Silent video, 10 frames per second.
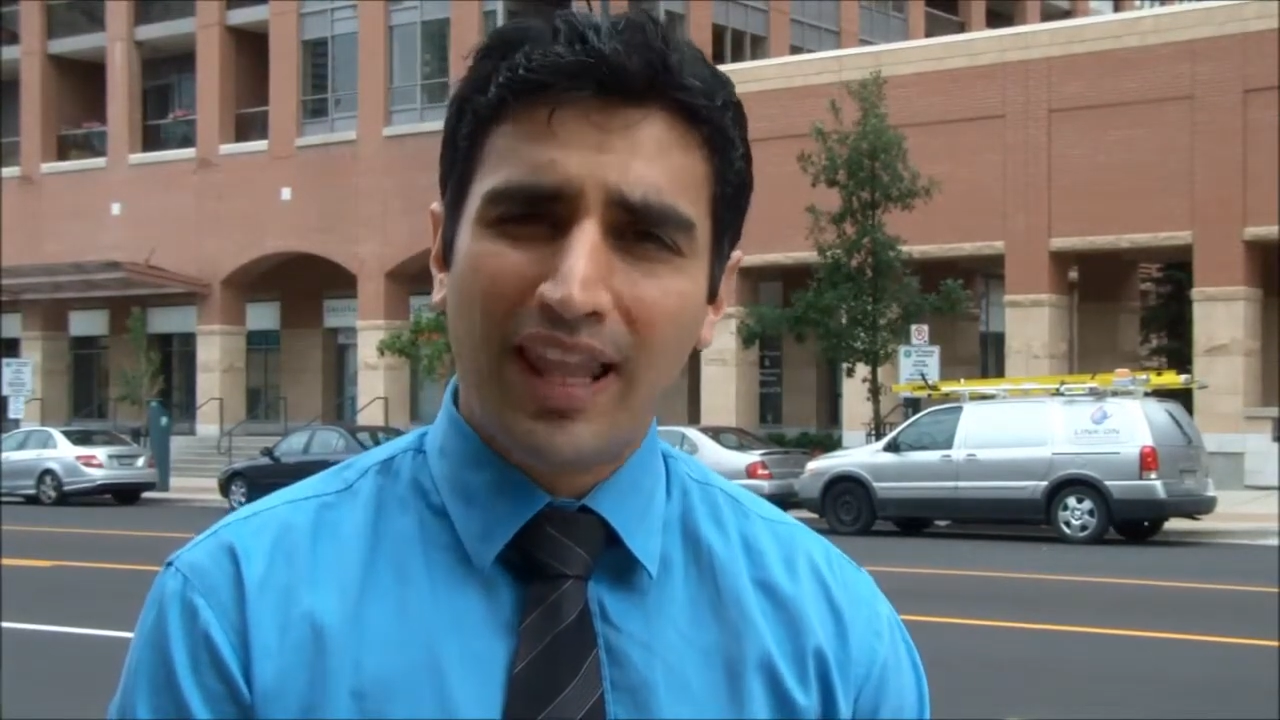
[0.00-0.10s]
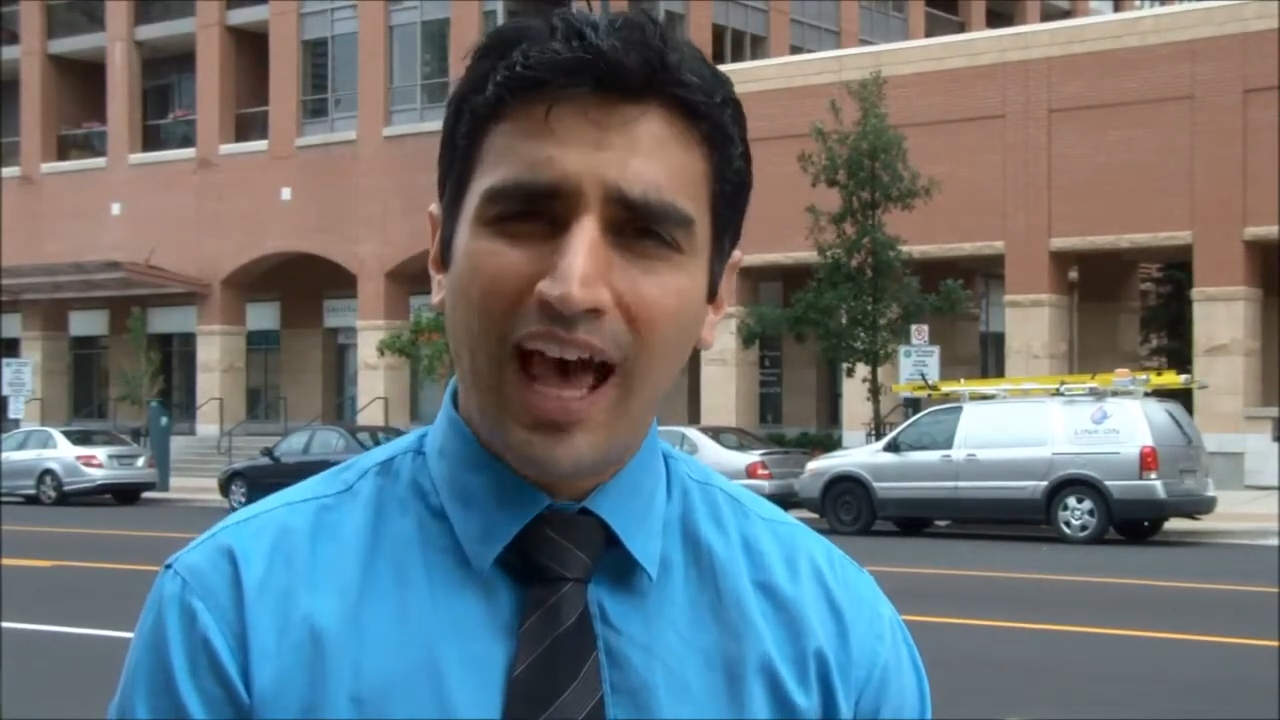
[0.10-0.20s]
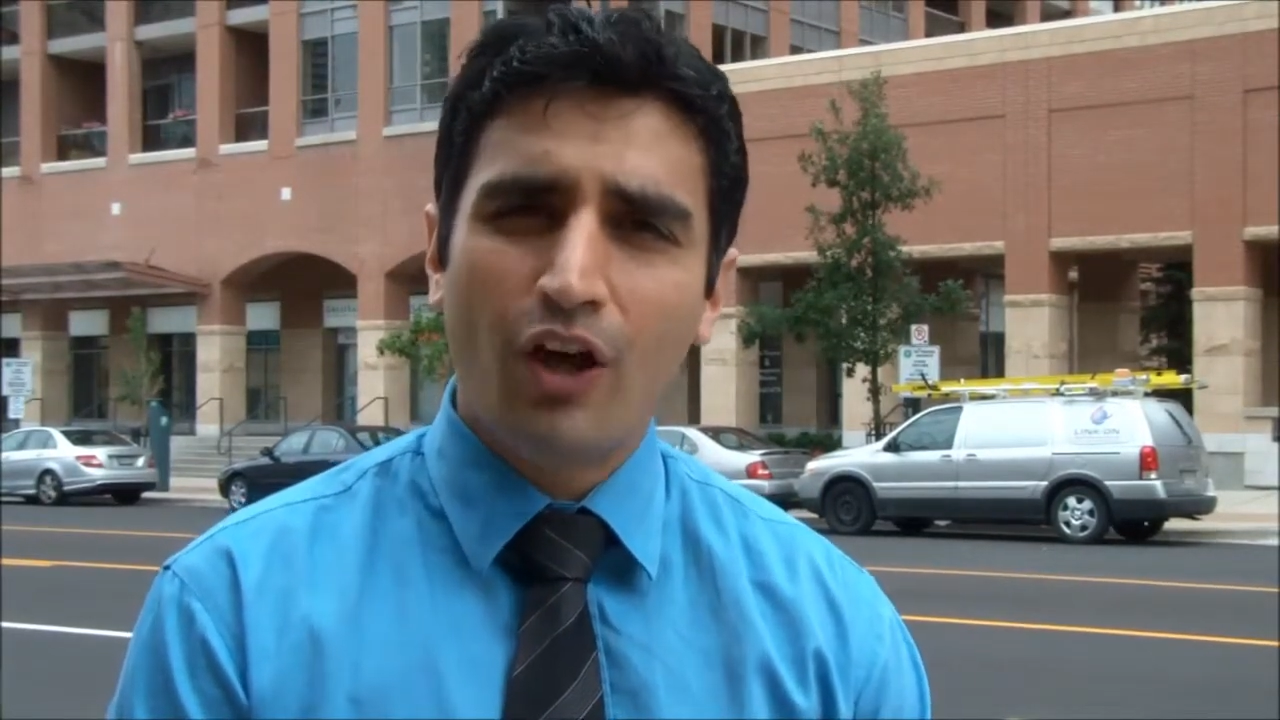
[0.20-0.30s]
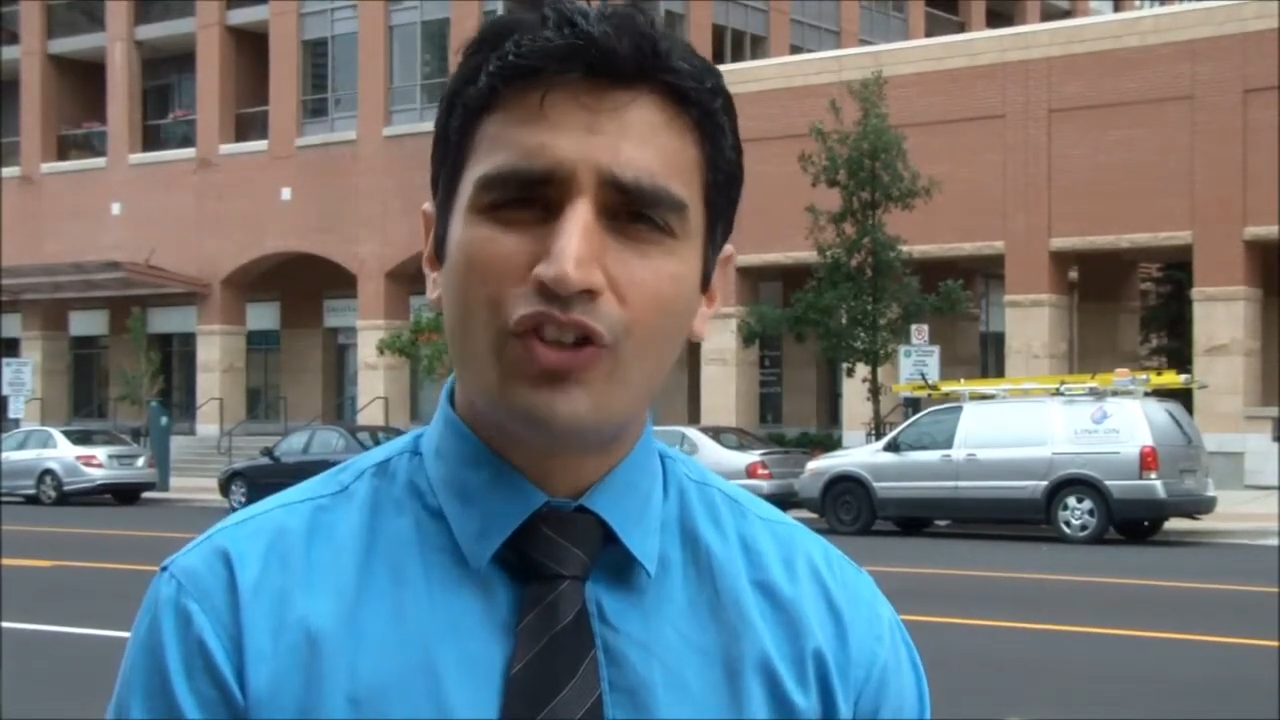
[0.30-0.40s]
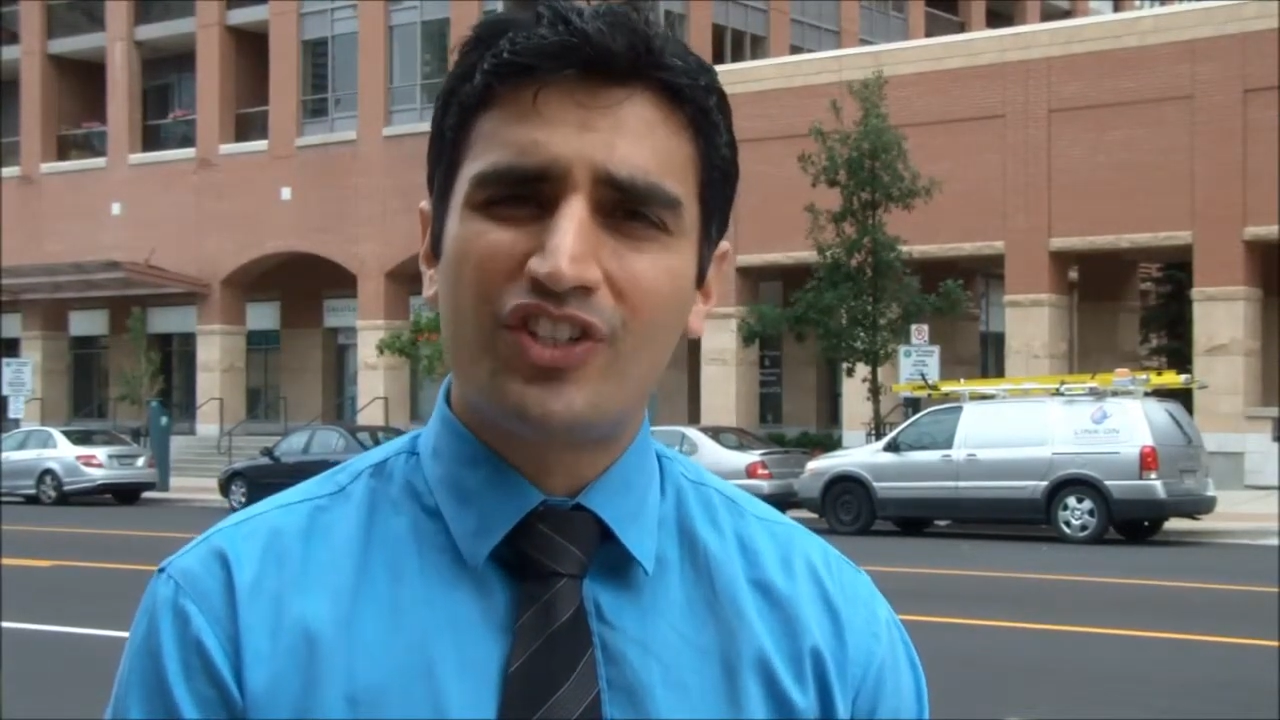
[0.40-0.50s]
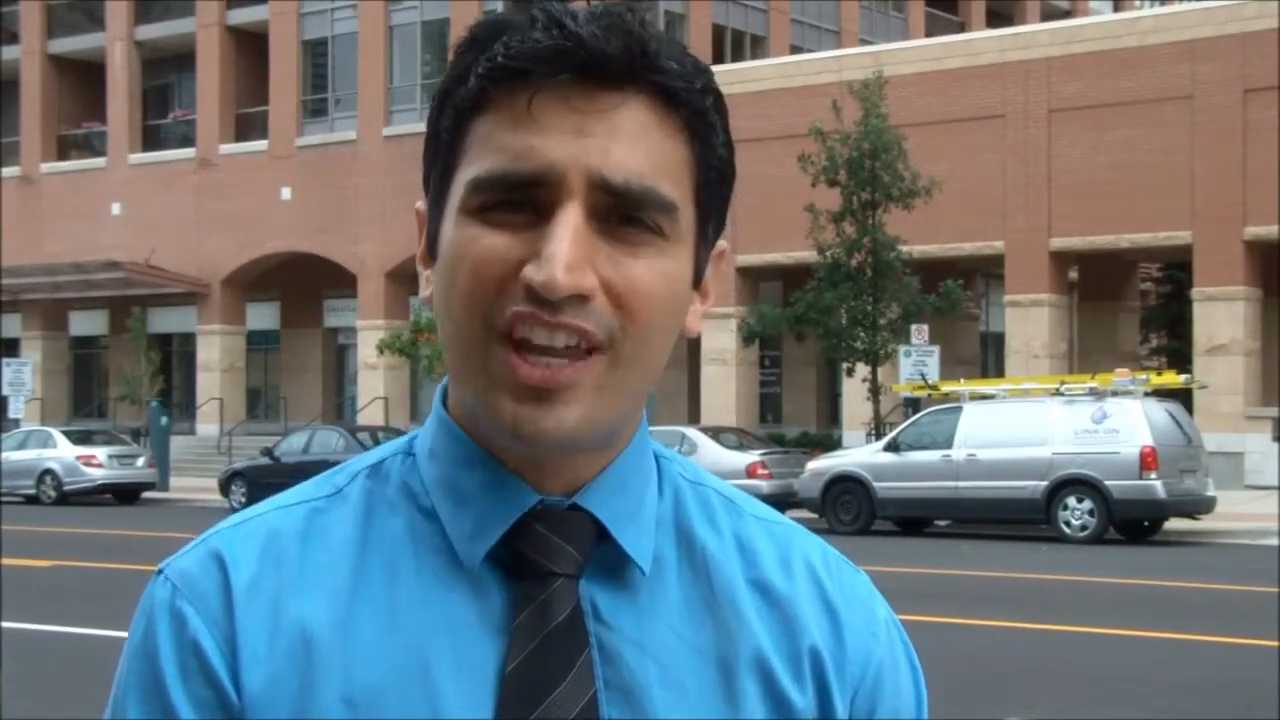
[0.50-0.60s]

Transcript: allowed